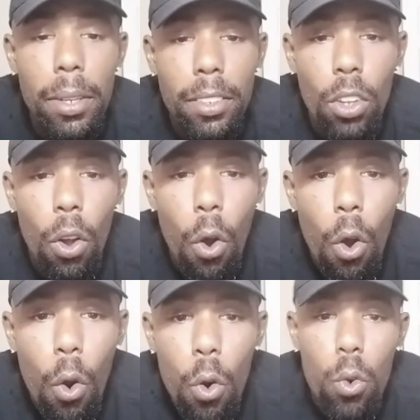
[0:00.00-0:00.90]
puts a
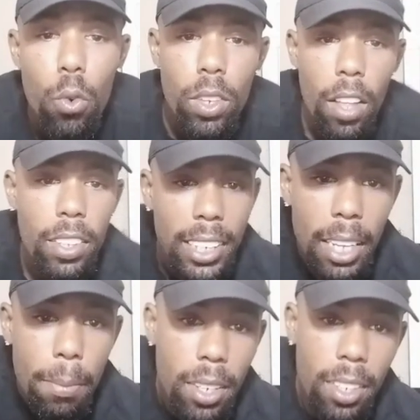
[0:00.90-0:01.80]
whole nother
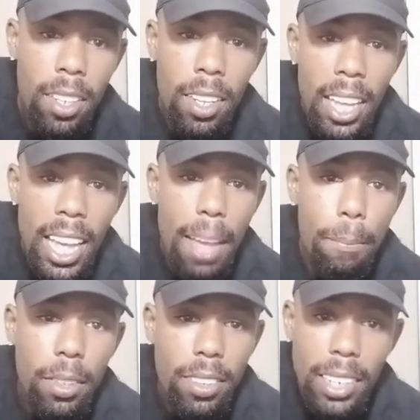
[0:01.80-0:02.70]
demon.
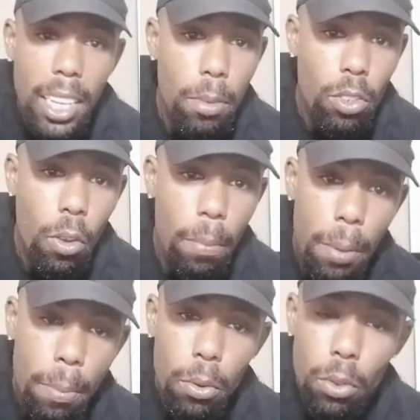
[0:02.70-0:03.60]
It puts demons on
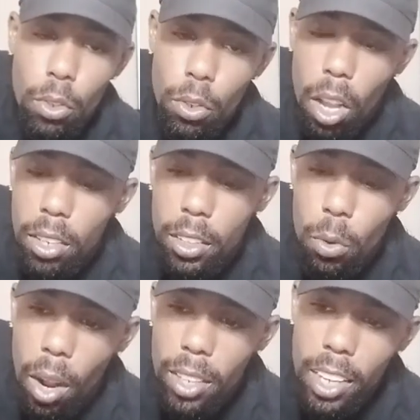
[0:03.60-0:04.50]
people. So y'all need
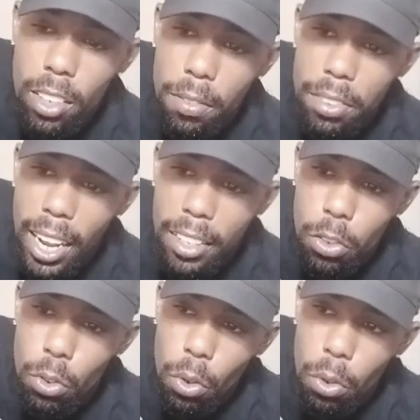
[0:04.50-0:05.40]
to watch out for that
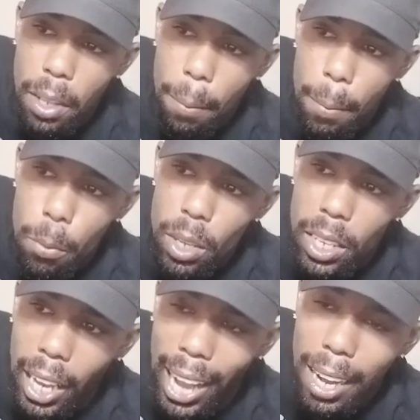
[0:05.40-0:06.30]
too. Notice how people
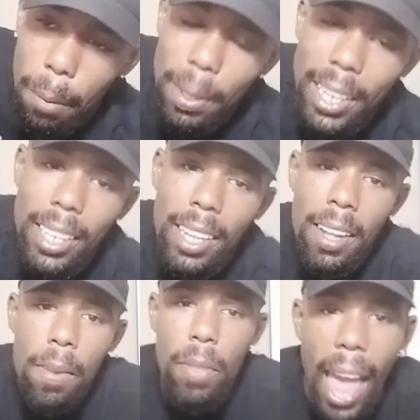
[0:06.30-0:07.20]
eat a lot of meat.
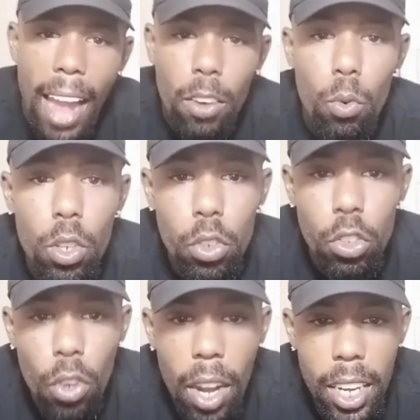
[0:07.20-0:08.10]
They act real
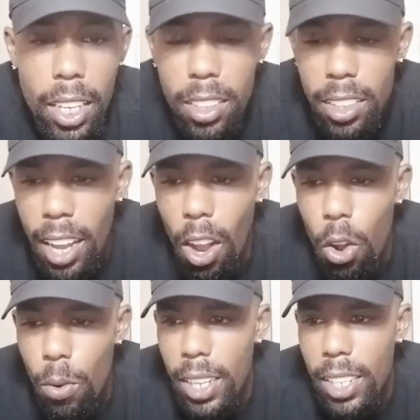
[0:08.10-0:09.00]
strange and they
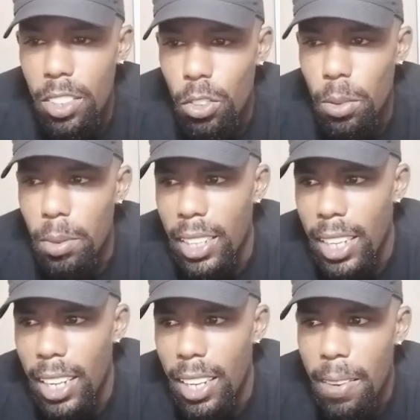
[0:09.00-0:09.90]
always, you know what I'm
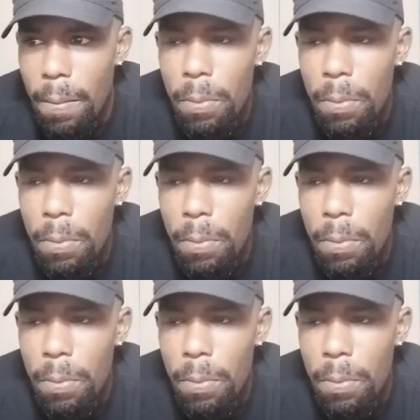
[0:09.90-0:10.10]
saying,